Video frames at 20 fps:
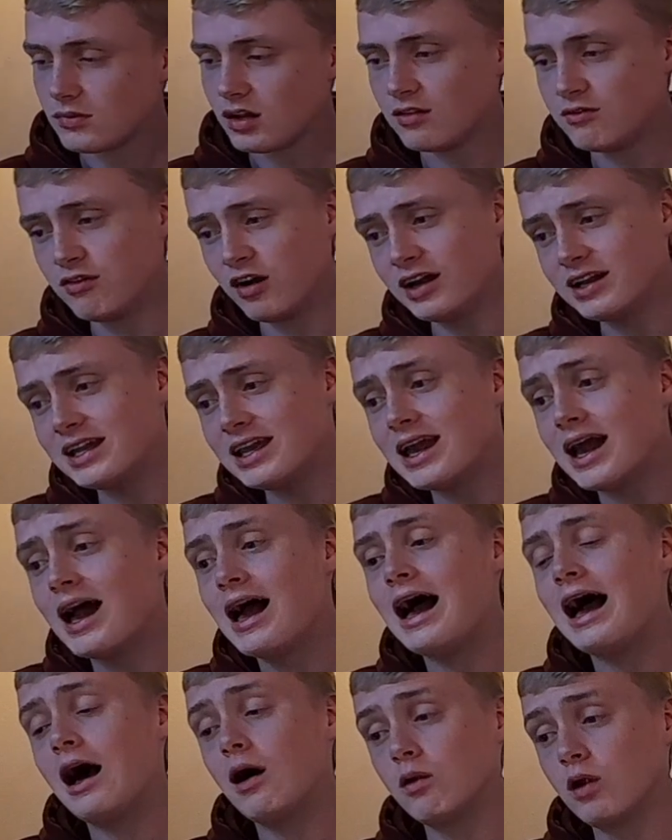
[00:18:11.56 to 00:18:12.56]
Finally,
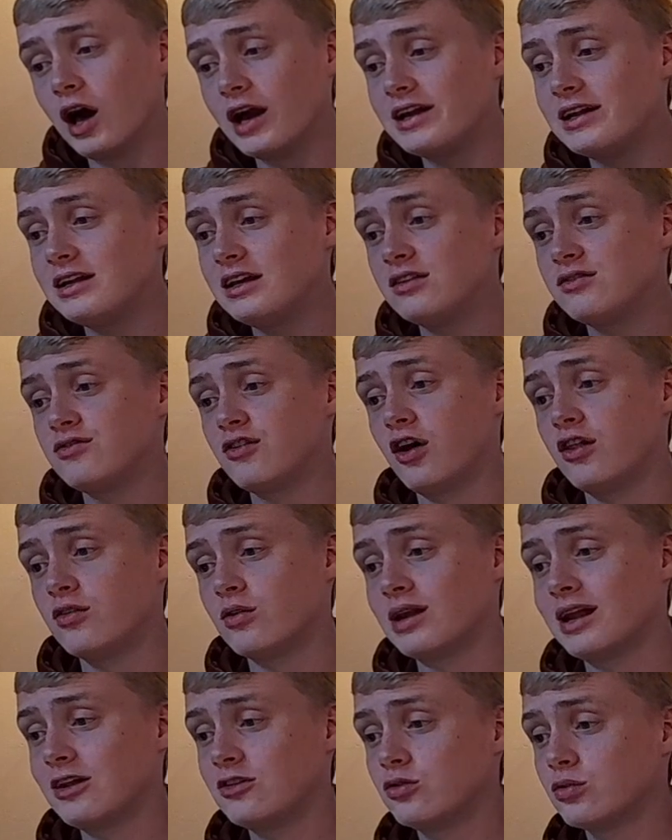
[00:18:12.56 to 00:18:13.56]
how likely is further
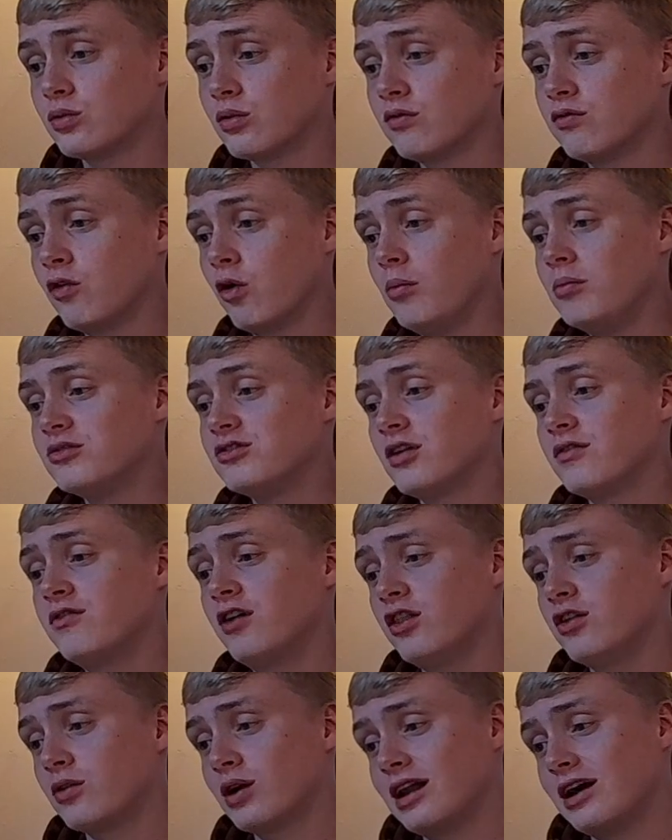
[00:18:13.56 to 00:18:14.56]
electoral reform? So
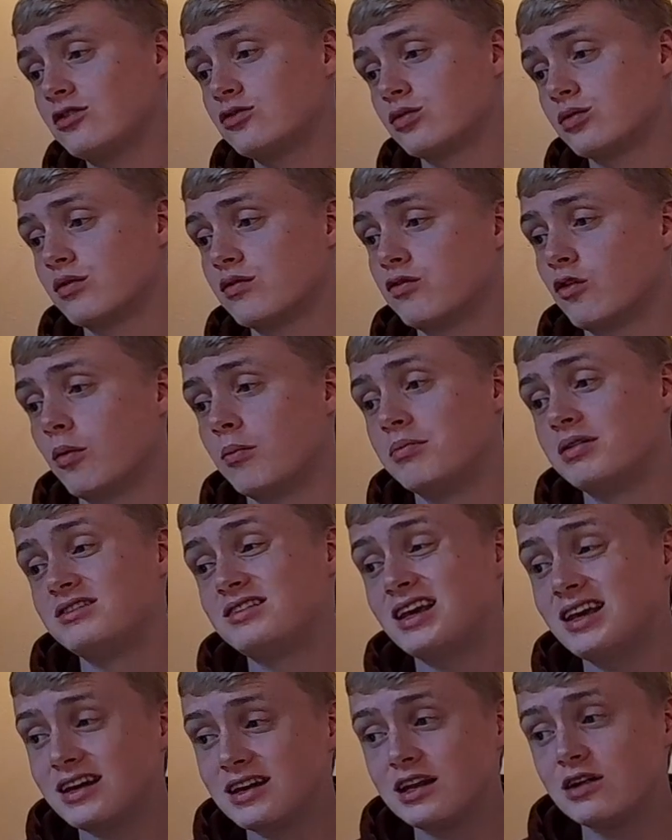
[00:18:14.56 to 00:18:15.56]
further electoral reform,
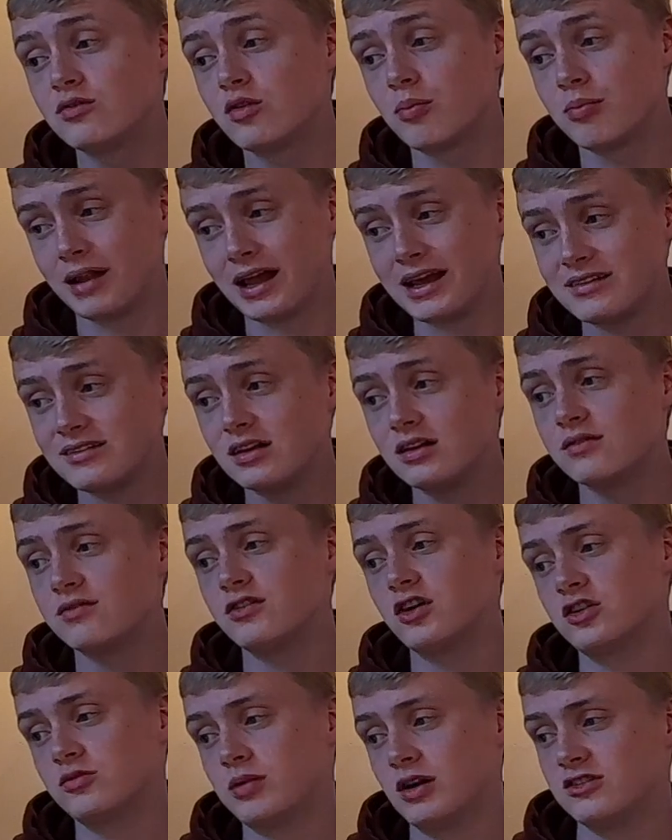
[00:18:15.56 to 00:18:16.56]
particularly replacing the
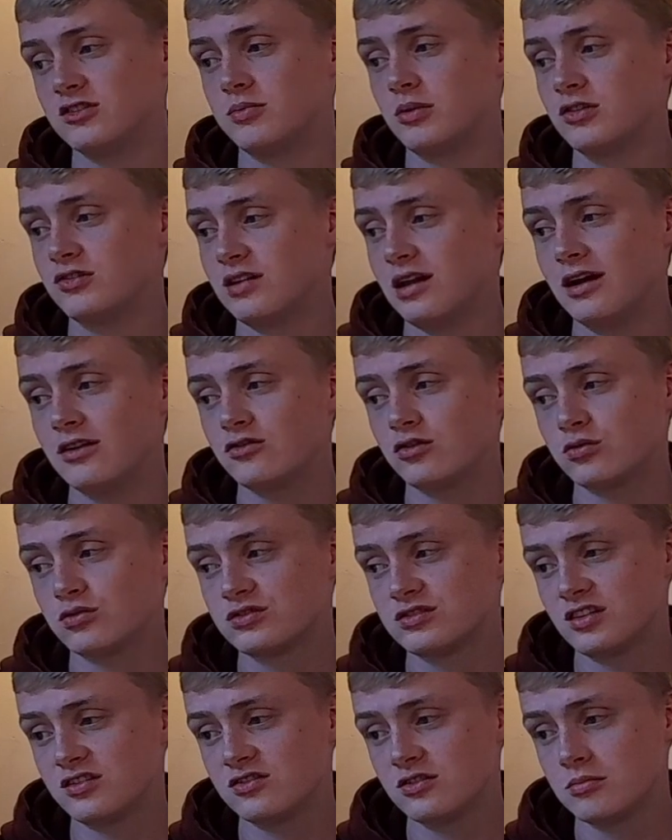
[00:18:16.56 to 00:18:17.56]
first past the post electoral
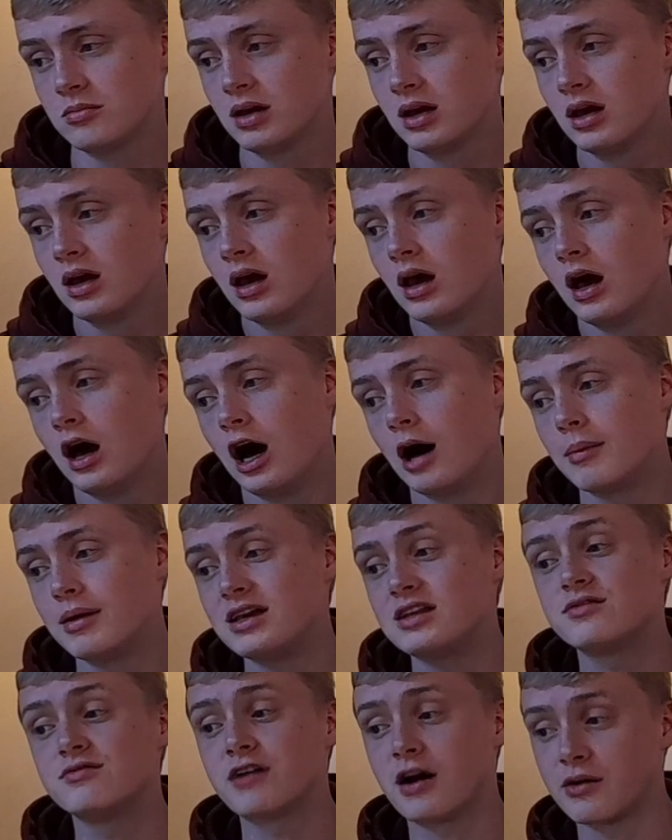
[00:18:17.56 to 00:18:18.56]
system,
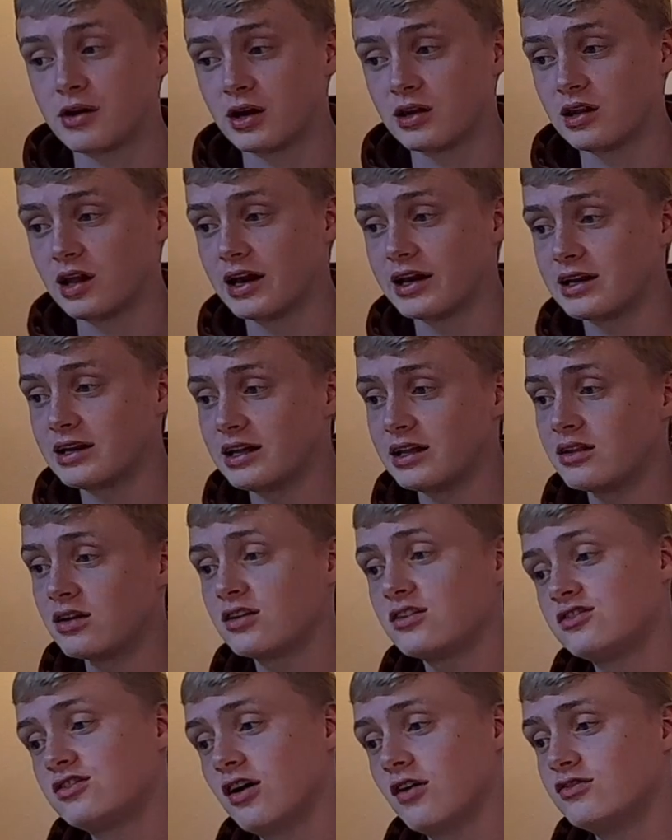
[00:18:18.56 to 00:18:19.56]
is very unlikely. The
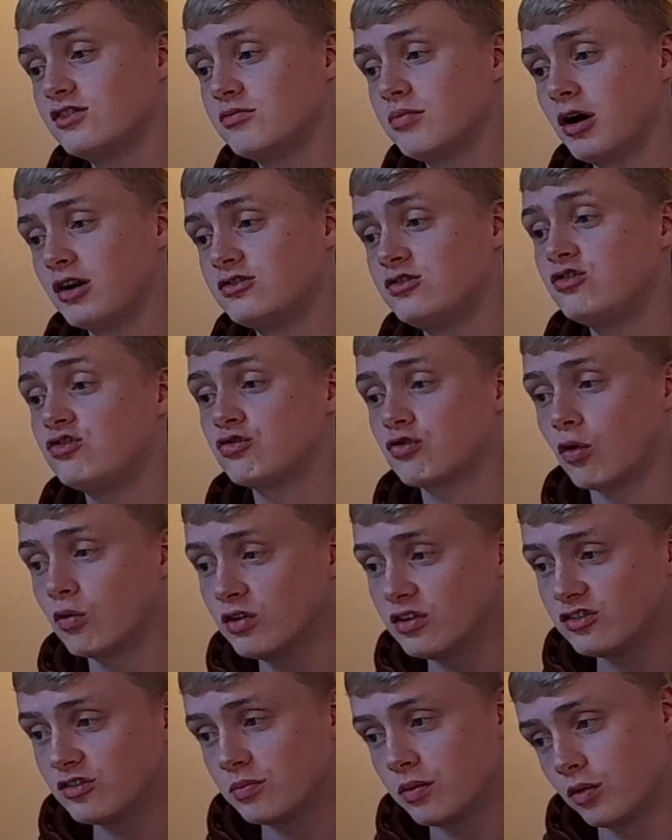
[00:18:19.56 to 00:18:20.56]
Conservative Party
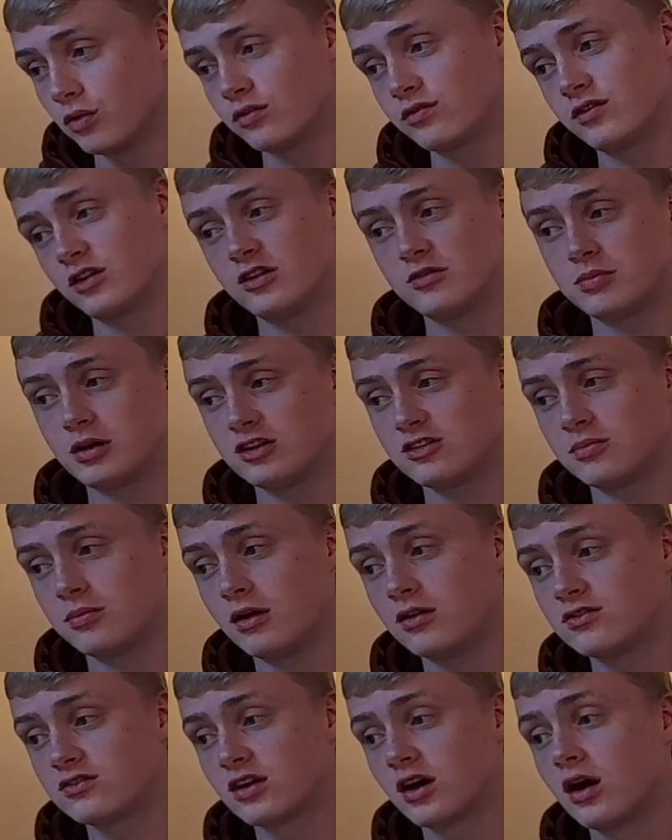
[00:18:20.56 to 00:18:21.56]
strongly supports first past the
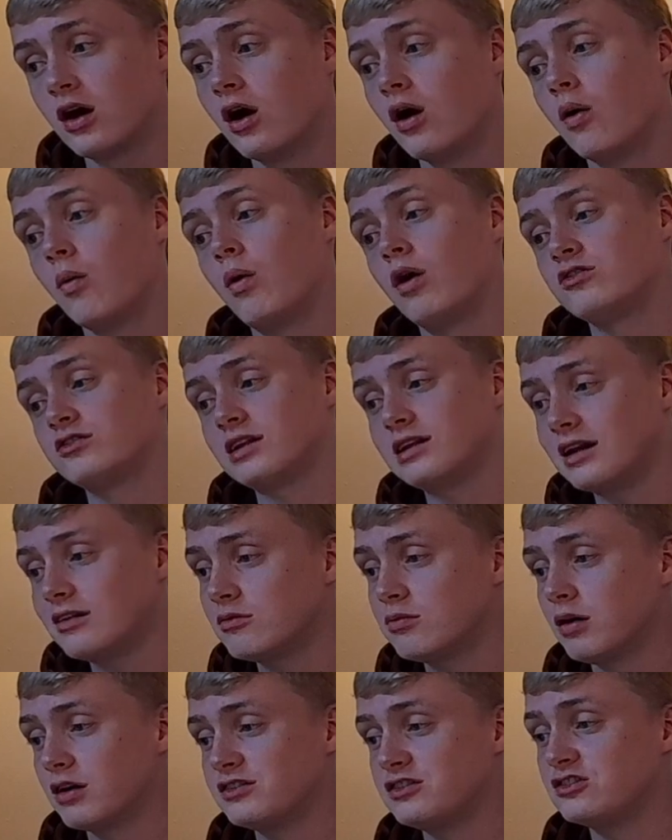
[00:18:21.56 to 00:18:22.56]
post, whilst the Labour
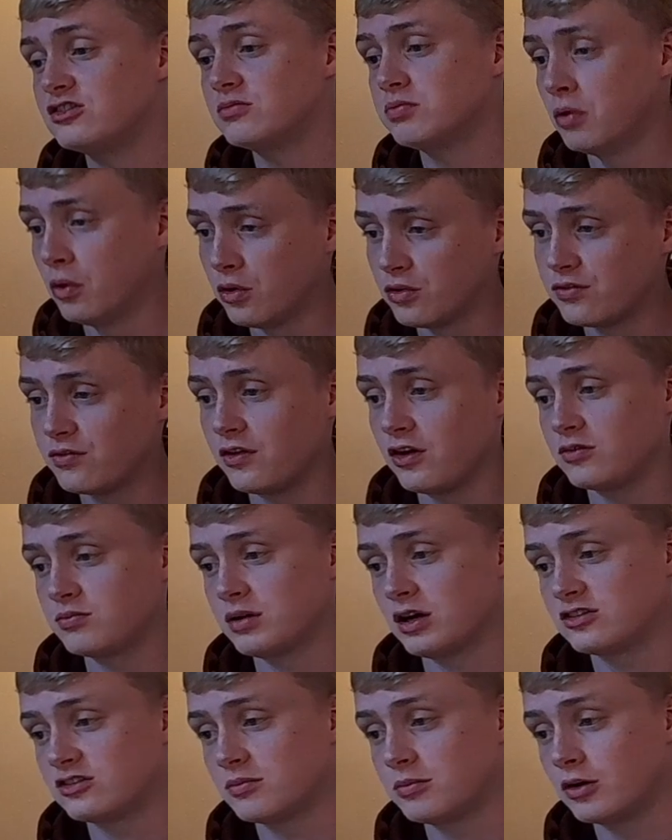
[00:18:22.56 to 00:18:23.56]
Party supports first
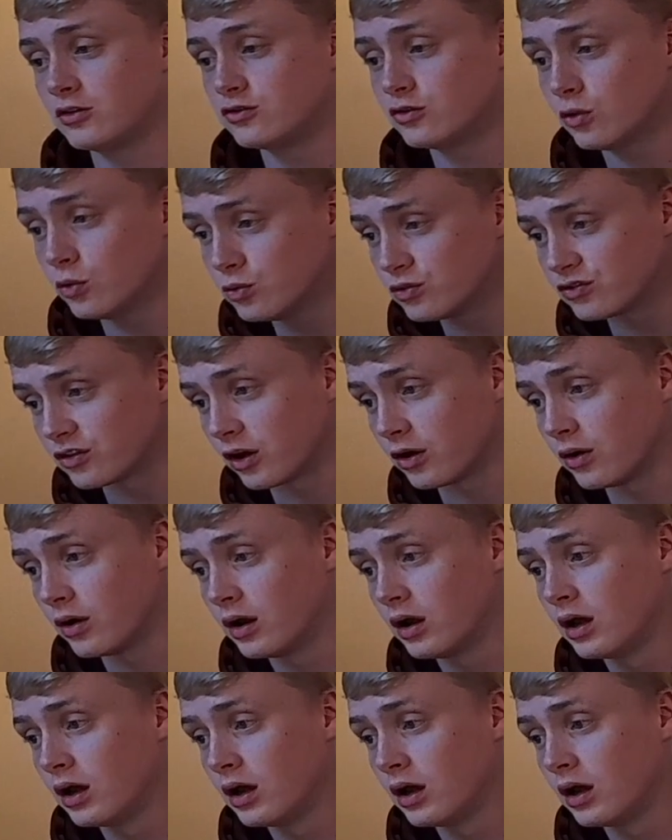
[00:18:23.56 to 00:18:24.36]
past the post also,